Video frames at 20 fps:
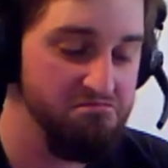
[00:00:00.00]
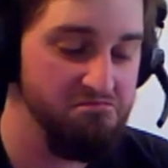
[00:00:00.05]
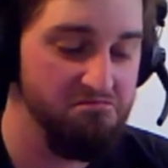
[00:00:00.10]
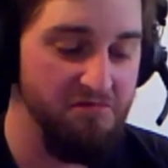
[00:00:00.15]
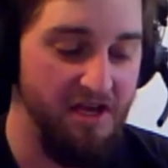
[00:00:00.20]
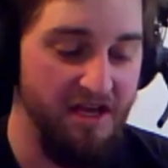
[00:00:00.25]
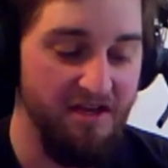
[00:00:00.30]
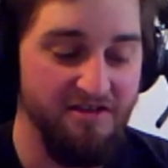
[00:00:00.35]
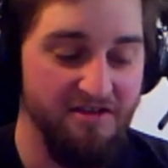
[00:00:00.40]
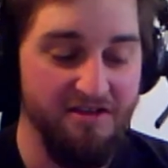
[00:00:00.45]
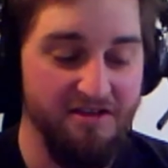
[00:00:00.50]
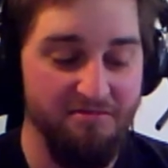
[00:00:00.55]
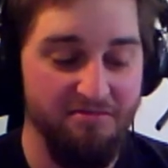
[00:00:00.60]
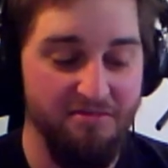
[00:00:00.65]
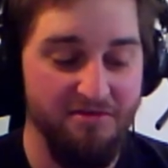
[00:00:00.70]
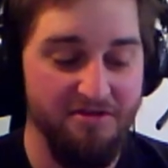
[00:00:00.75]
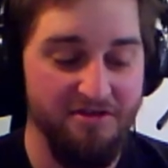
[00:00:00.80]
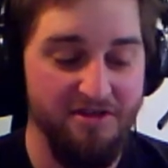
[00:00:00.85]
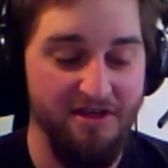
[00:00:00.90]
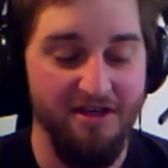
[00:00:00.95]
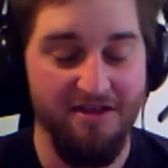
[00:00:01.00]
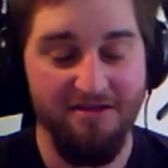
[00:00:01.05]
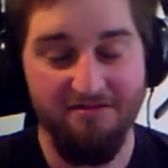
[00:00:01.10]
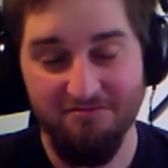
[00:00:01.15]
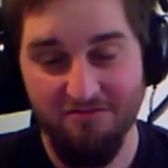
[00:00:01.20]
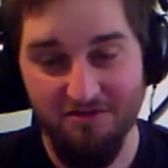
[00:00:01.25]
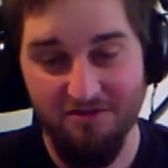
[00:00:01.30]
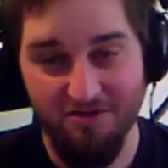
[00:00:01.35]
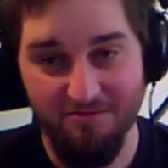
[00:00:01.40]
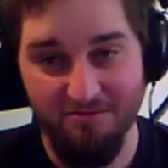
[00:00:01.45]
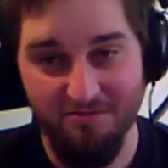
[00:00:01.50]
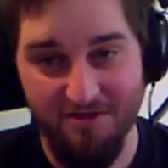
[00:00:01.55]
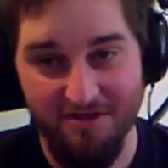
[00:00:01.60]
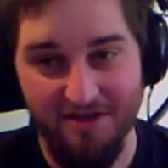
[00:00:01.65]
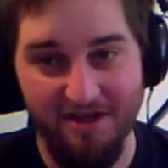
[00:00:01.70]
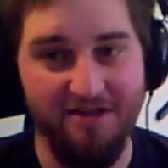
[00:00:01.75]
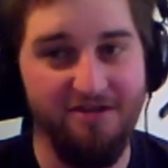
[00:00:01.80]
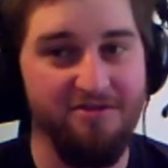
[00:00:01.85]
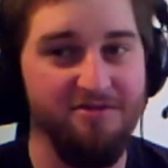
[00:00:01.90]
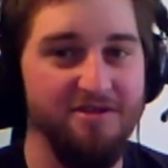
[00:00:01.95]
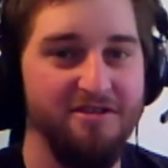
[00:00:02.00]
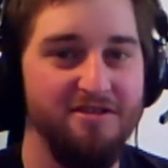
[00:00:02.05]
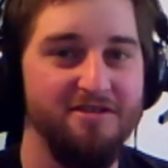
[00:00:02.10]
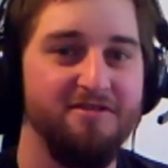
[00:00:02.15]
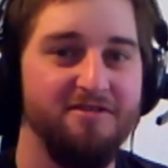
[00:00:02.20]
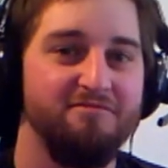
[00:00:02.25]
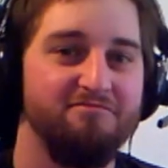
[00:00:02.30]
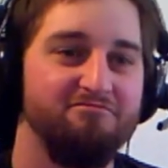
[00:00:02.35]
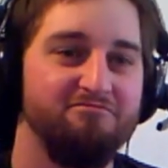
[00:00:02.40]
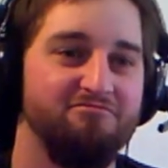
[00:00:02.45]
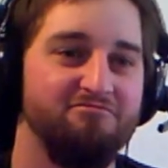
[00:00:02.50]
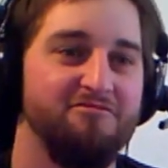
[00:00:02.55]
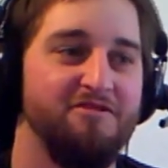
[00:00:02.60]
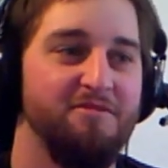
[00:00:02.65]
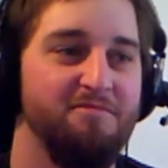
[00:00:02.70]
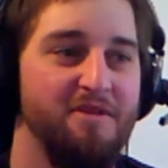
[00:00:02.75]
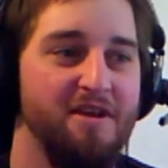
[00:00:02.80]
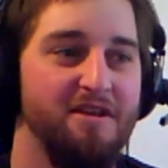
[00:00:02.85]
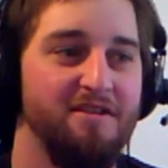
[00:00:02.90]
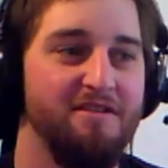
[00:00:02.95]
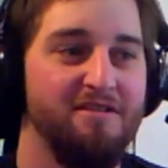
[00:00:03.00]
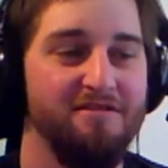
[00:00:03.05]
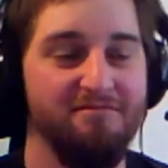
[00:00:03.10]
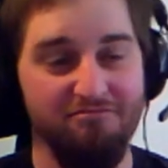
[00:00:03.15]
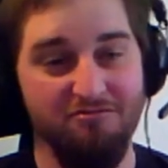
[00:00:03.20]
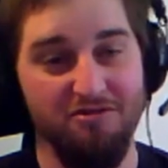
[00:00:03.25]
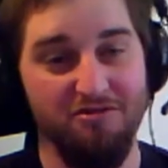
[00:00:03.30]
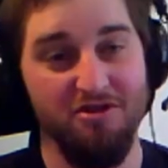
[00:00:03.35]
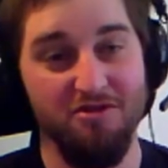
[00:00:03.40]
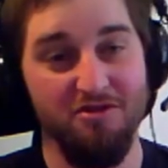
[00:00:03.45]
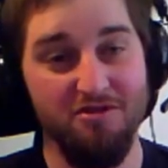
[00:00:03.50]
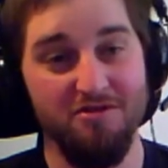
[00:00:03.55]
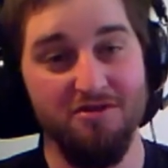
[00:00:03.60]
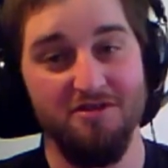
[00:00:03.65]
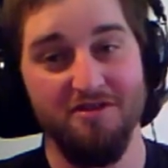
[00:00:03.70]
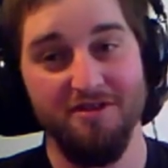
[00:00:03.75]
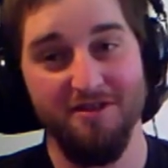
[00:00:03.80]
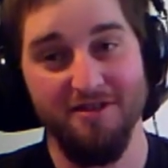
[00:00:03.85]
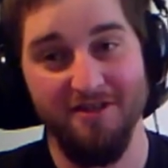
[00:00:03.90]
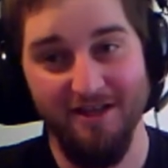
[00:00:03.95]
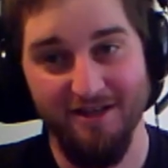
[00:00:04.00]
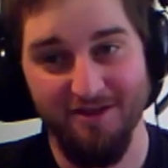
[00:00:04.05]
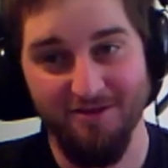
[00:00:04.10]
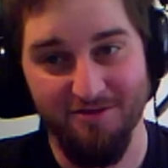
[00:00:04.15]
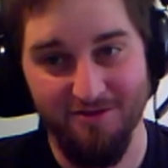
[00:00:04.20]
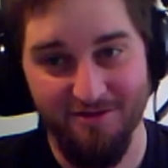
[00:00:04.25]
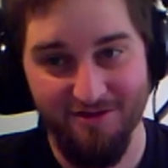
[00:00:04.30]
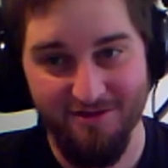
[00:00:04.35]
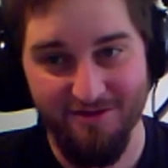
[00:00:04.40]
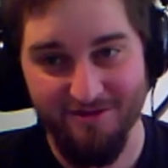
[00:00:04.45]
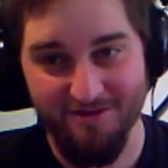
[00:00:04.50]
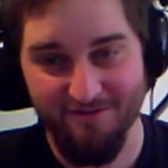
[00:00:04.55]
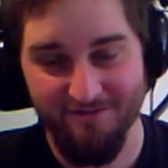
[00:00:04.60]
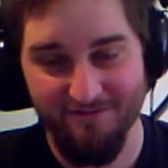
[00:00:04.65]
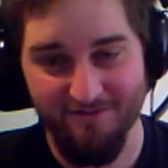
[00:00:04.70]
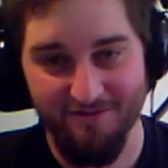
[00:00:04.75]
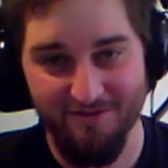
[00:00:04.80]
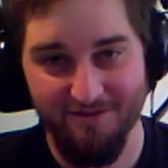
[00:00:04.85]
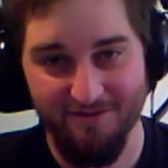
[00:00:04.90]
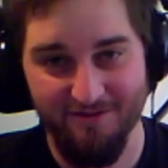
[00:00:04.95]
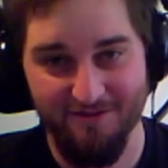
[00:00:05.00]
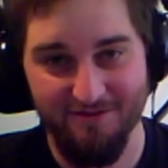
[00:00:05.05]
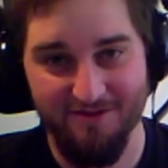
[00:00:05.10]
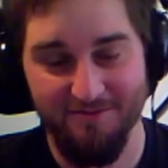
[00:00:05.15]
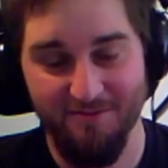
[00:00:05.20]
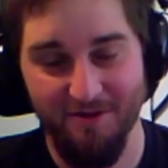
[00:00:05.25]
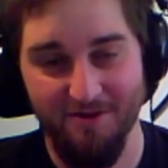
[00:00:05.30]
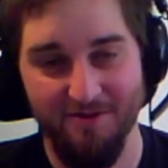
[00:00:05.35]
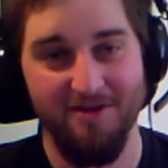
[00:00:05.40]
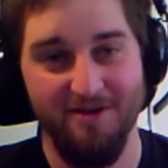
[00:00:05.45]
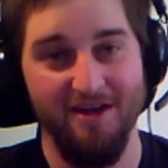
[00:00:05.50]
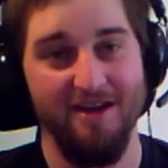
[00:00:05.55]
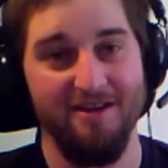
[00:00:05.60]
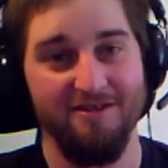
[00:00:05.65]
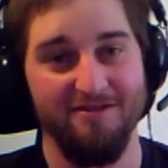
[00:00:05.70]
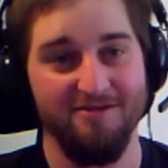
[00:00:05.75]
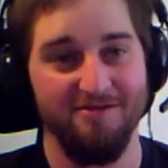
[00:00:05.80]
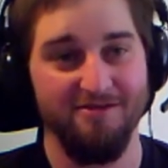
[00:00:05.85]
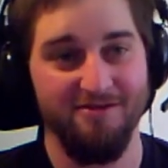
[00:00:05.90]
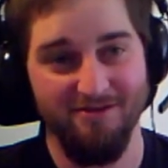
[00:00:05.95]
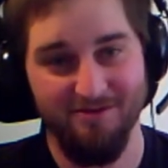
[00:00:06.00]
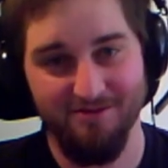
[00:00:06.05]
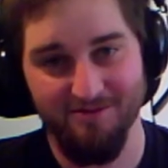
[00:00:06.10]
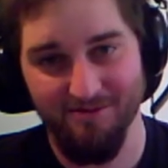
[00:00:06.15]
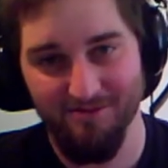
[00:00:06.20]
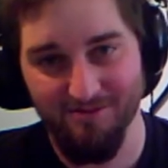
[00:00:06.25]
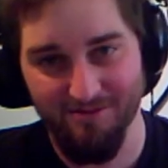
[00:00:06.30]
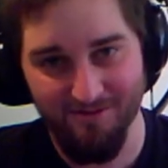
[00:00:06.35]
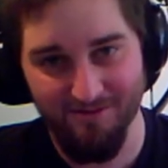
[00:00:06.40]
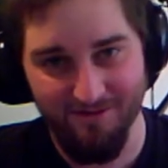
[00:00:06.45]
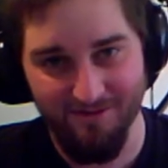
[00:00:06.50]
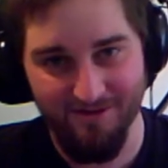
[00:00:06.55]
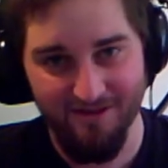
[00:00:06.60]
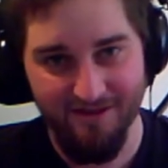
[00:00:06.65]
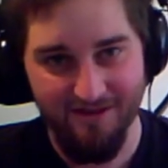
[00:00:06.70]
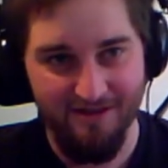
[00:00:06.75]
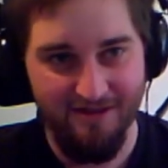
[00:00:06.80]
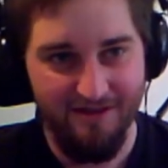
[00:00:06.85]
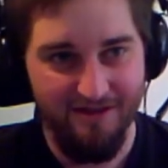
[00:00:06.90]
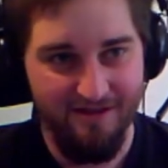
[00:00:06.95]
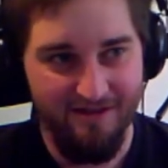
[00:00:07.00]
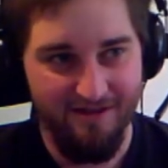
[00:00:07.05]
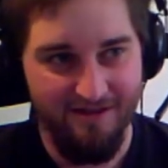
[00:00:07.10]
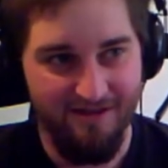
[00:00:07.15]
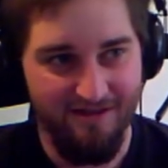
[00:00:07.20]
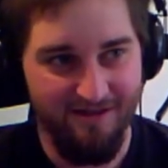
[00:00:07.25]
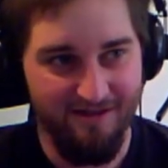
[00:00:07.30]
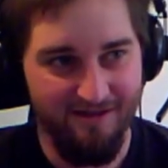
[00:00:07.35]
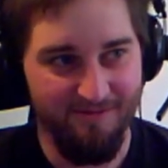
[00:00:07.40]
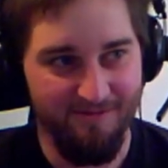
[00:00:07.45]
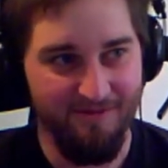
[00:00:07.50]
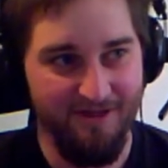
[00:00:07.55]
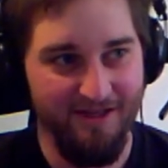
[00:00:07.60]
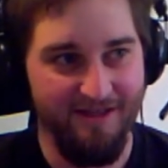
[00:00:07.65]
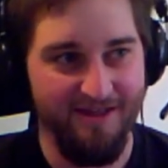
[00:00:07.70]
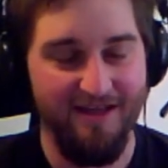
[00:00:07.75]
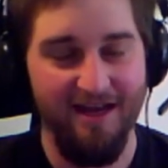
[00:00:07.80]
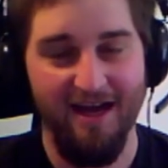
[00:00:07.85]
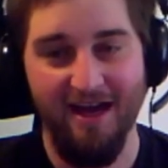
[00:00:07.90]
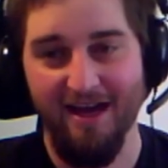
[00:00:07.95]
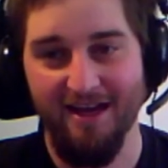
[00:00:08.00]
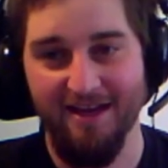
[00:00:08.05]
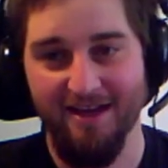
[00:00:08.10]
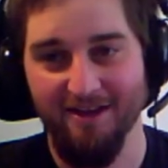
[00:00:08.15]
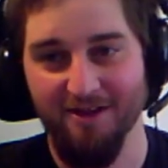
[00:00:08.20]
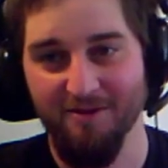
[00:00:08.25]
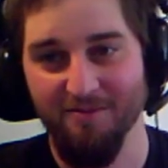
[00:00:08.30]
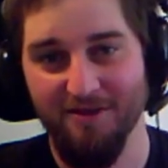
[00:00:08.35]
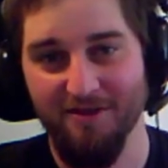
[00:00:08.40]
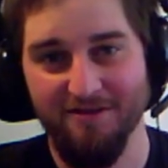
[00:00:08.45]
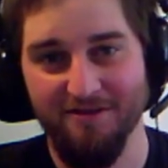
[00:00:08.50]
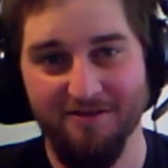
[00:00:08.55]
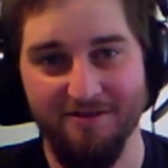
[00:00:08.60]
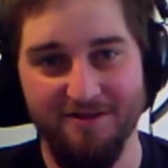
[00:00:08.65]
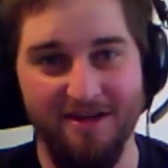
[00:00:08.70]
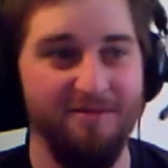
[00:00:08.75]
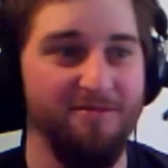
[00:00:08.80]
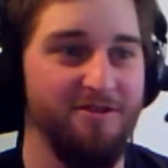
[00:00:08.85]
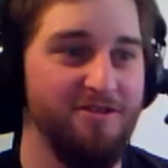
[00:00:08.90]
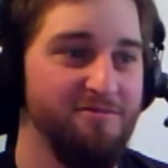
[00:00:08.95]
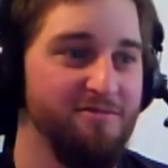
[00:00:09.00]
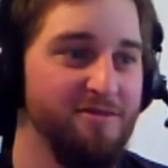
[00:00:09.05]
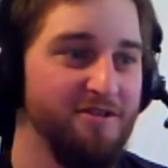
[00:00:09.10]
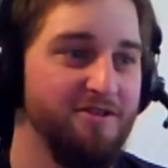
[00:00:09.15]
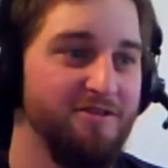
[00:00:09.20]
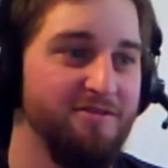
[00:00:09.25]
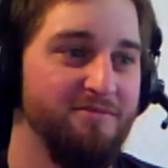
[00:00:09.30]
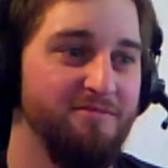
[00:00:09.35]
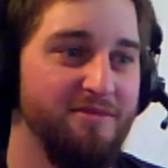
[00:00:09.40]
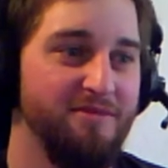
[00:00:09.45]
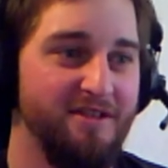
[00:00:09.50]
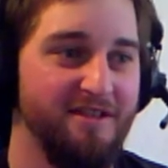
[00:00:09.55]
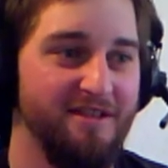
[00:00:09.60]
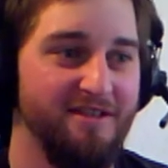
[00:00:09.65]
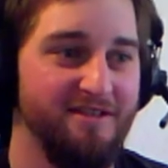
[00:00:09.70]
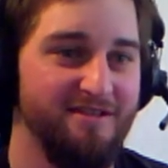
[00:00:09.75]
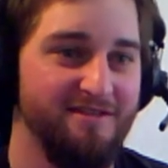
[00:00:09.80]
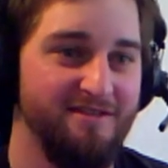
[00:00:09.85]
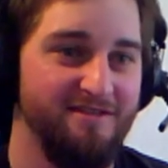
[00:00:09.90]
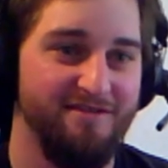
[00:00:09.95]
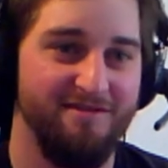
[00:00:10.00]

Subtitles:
18%, could be dangerous, depending, usually dangerous for spellcasters or any high elemental damage build, because